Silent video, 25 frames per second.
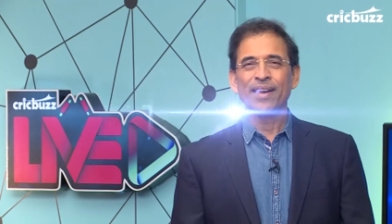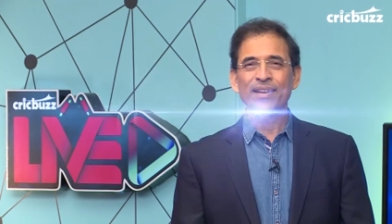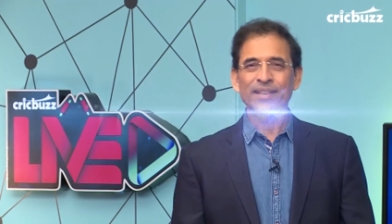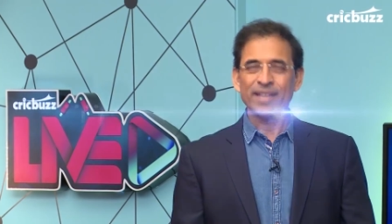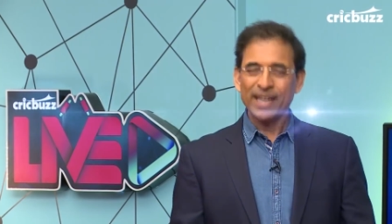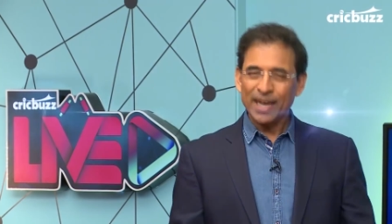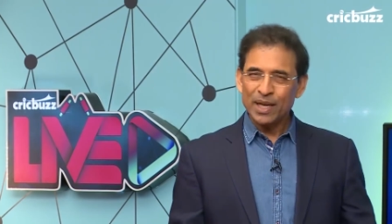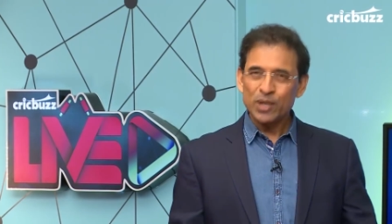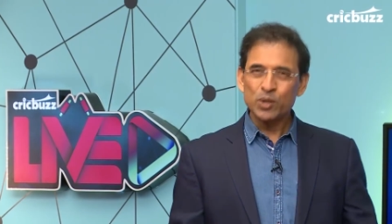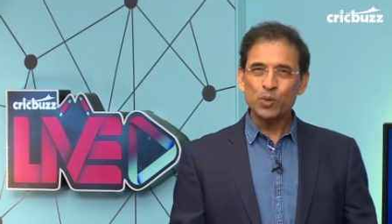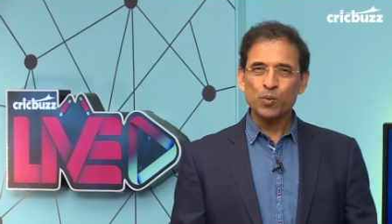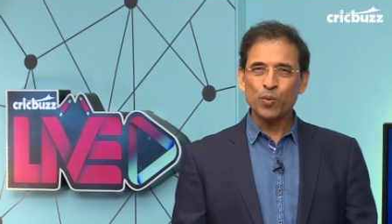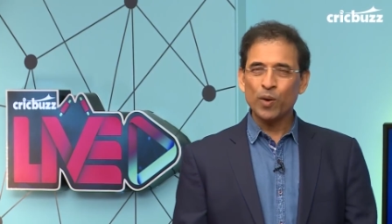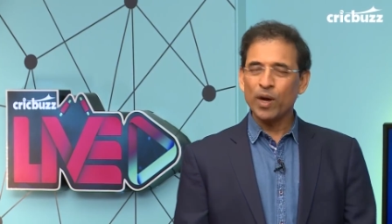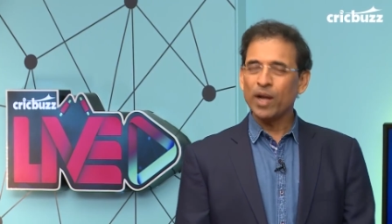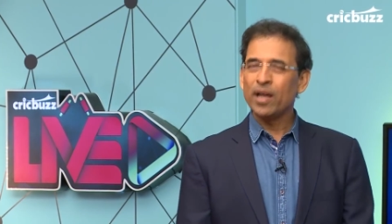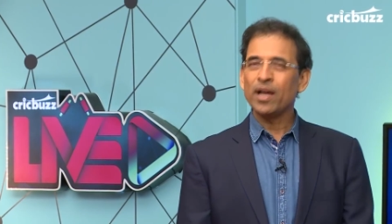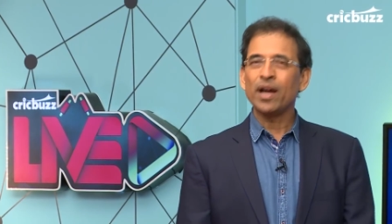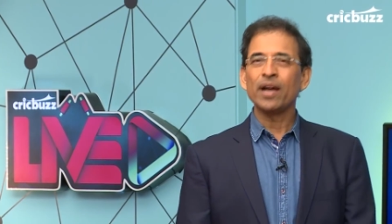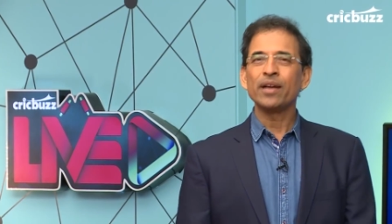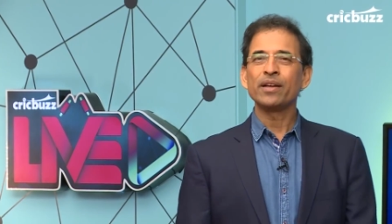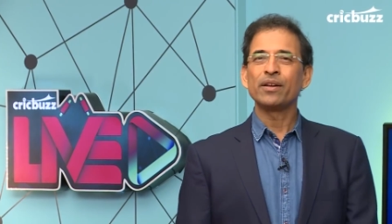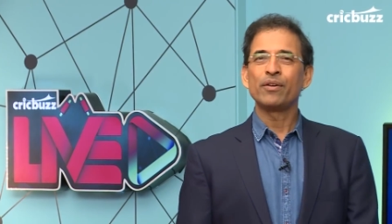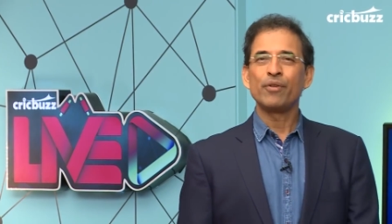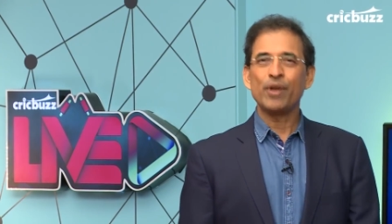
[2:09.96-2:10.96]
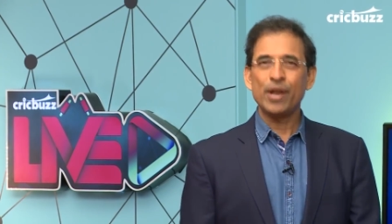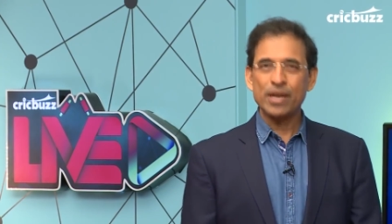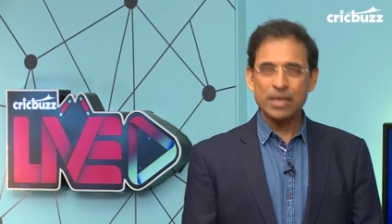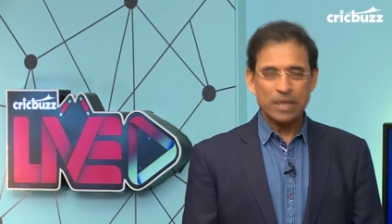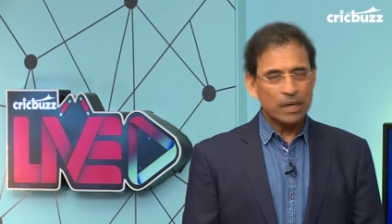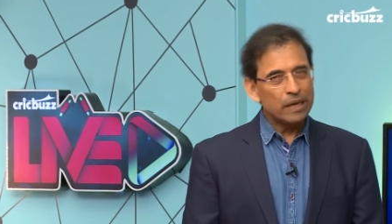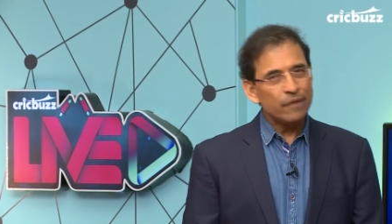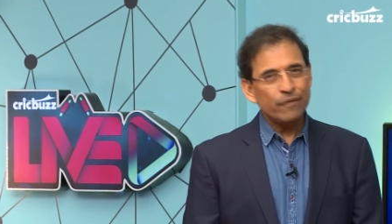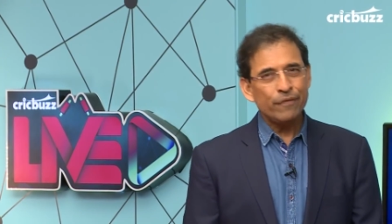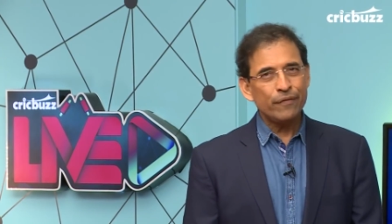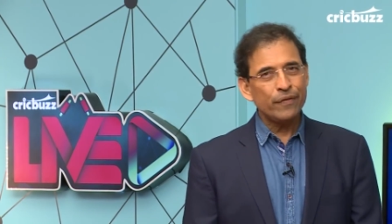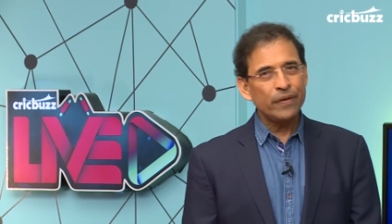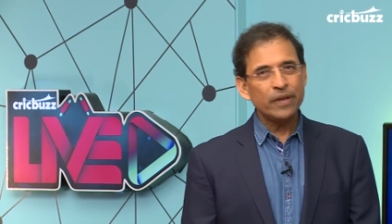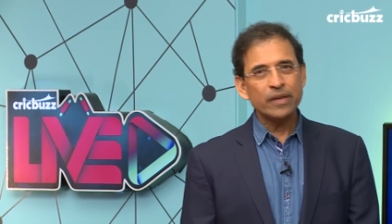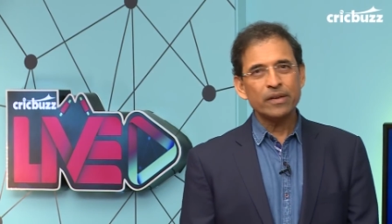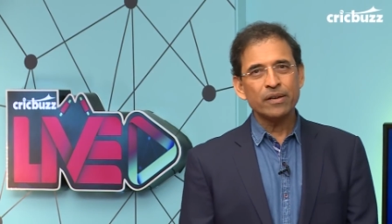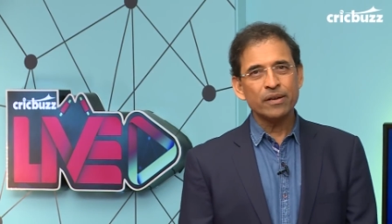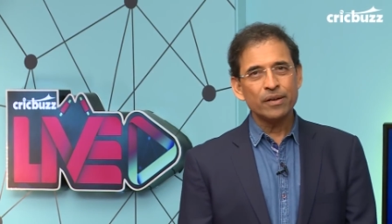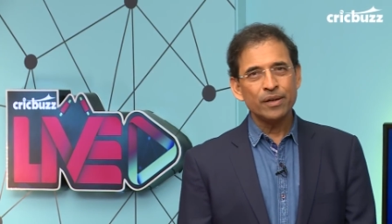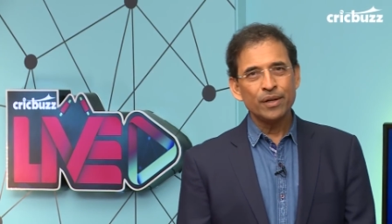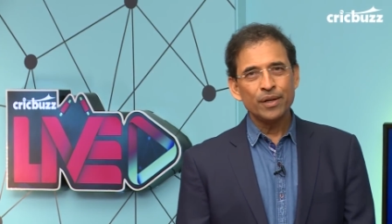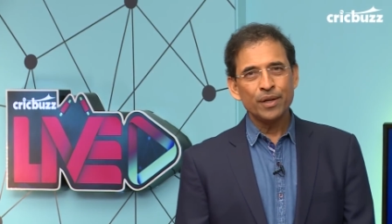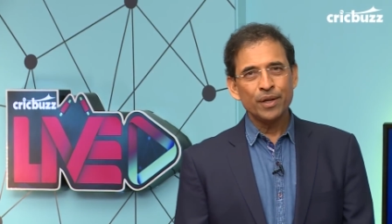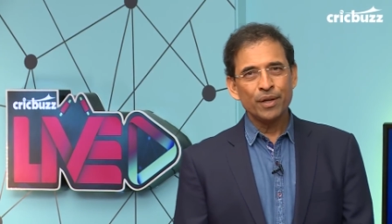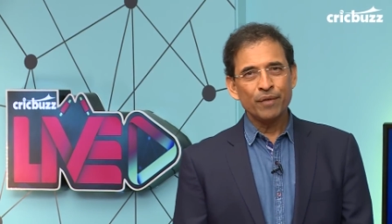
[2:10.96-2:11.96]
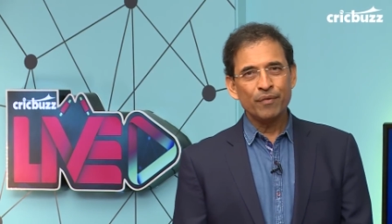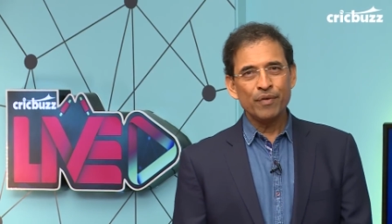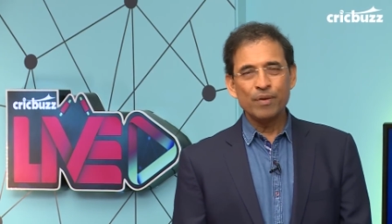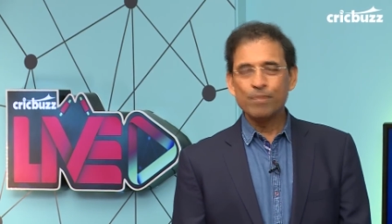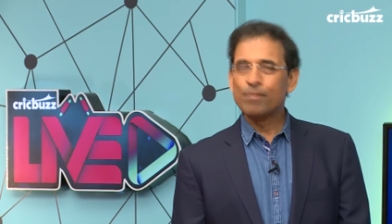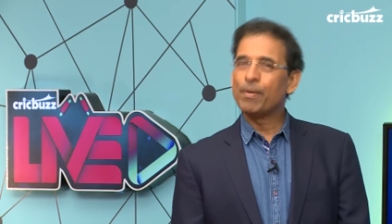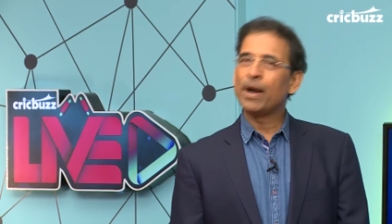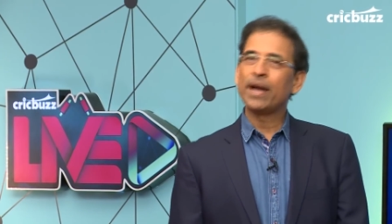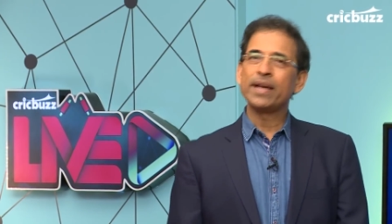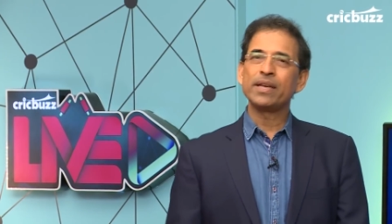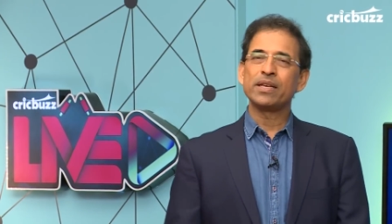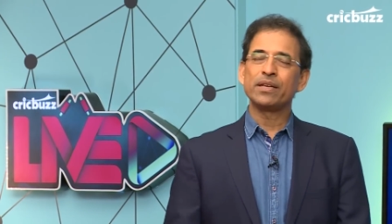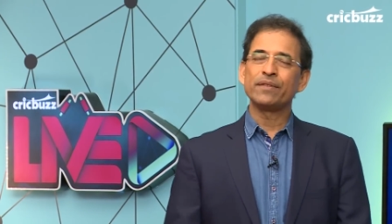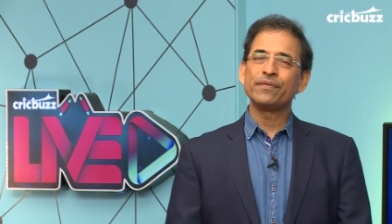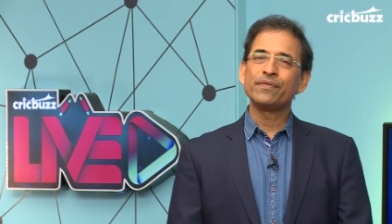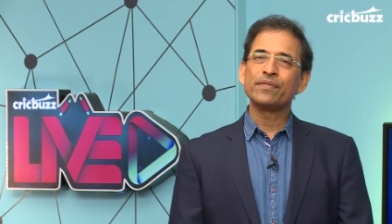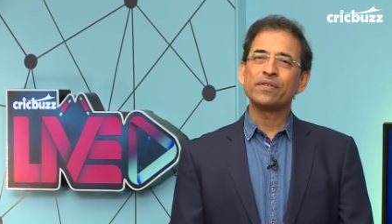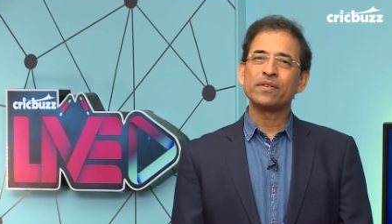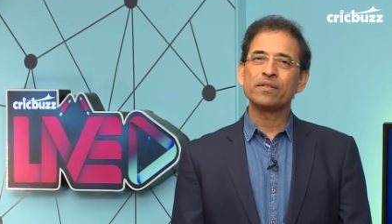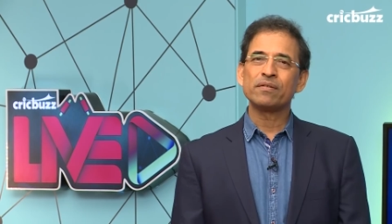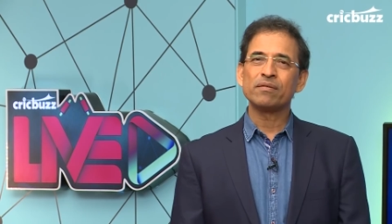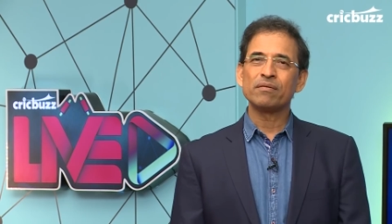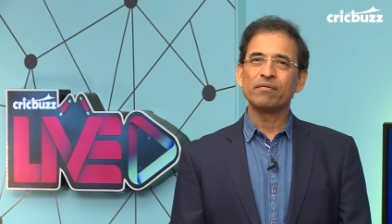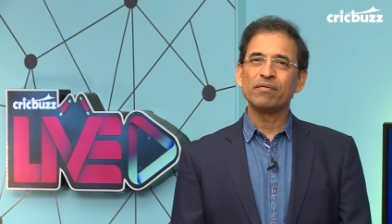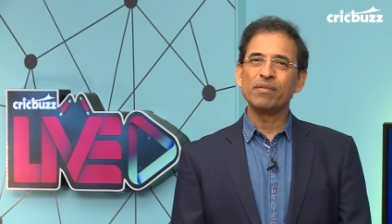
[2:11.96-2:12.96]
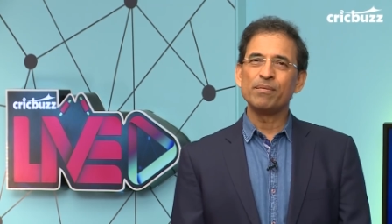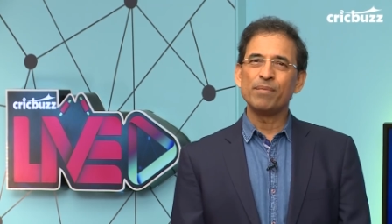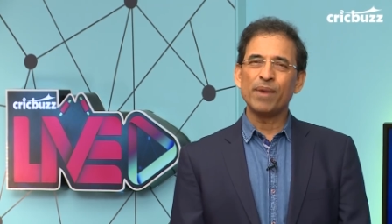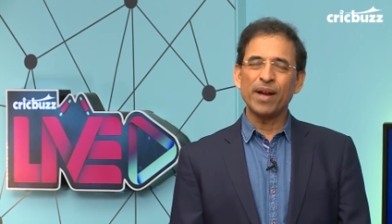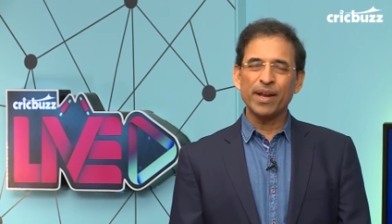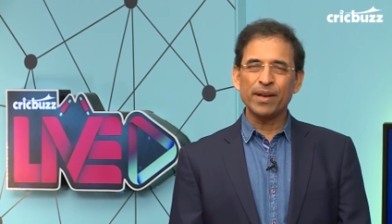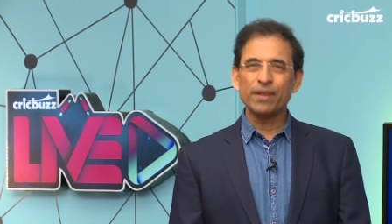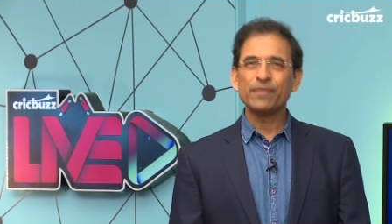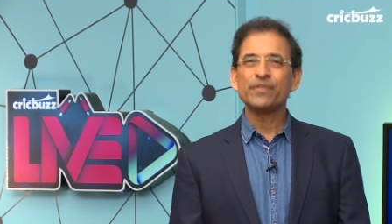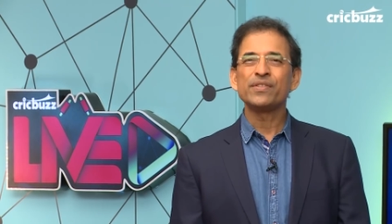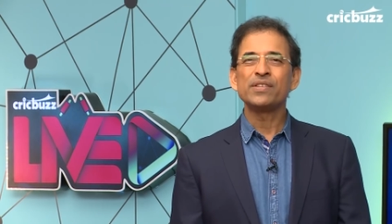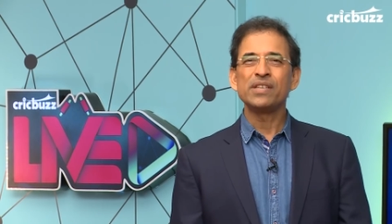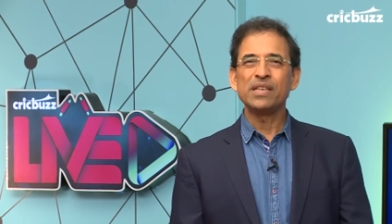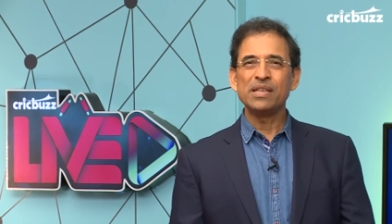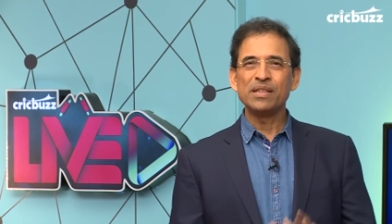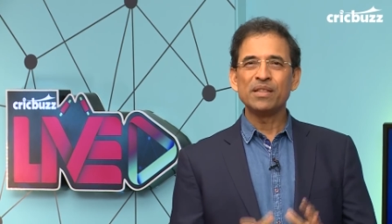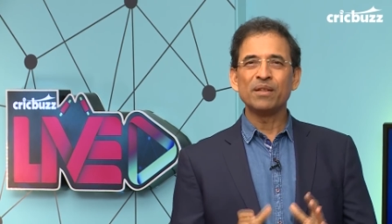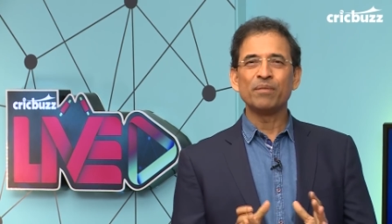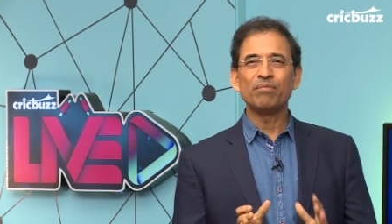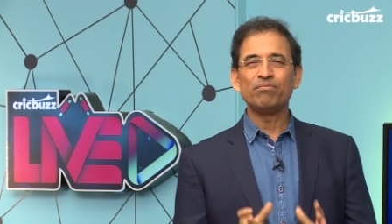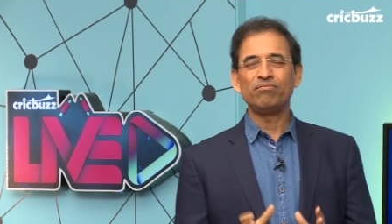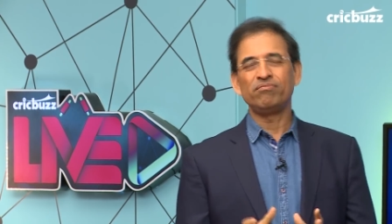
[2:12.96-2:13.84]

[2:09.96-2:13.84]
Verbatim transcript: And that is why I greatly fear we might have, we might have seen the.